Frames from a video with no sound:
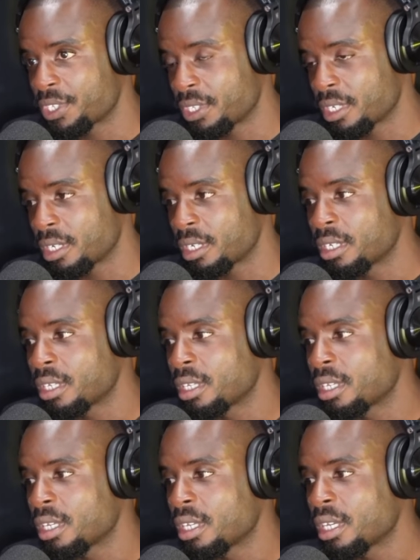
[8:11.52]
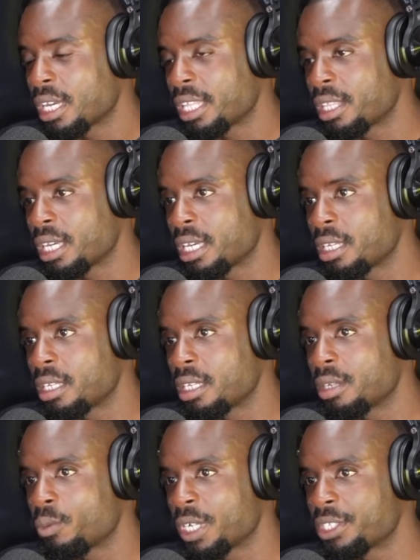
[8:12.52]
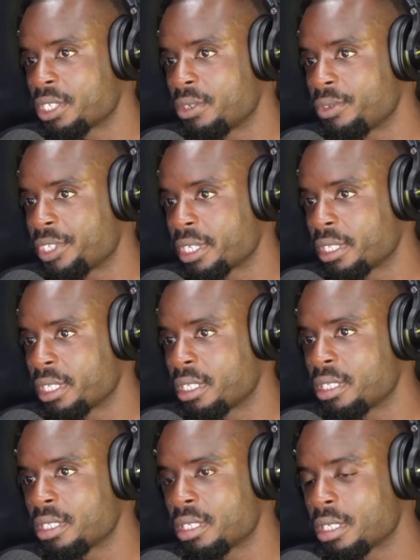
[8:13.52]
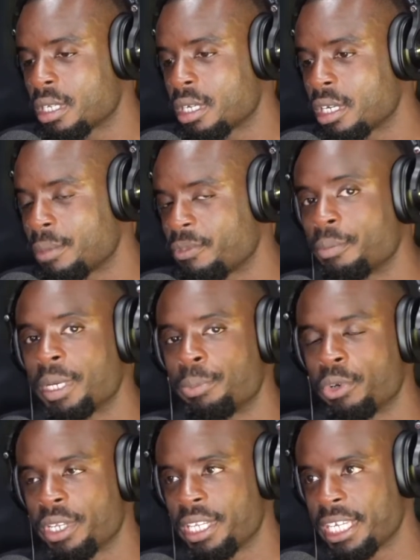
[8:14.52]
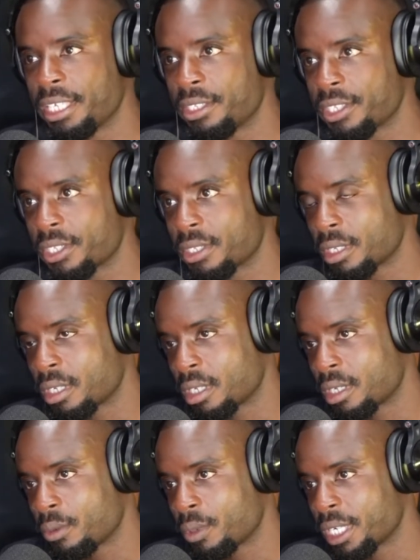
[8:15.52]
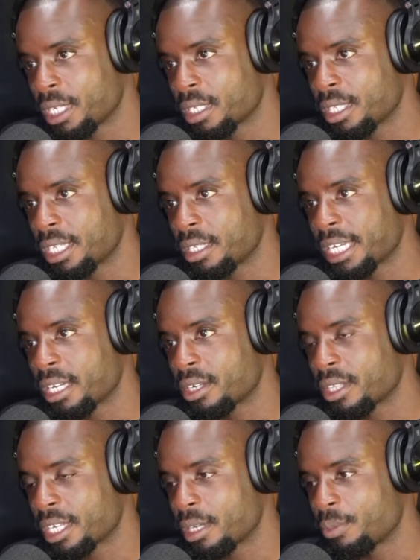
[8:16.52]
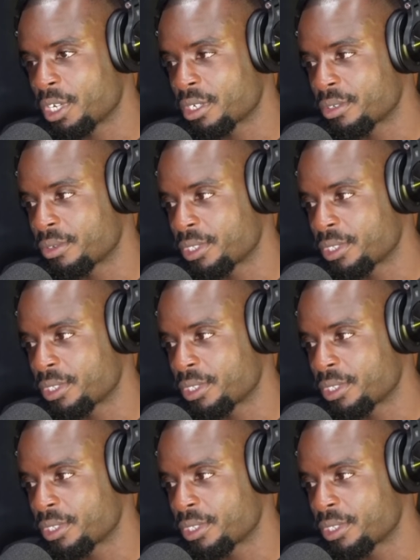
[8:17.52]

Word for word: mm -hmm. there. And then went to New Zealand um, from my boy Nate's uh, wedding. Nate and Hannah, they got married in New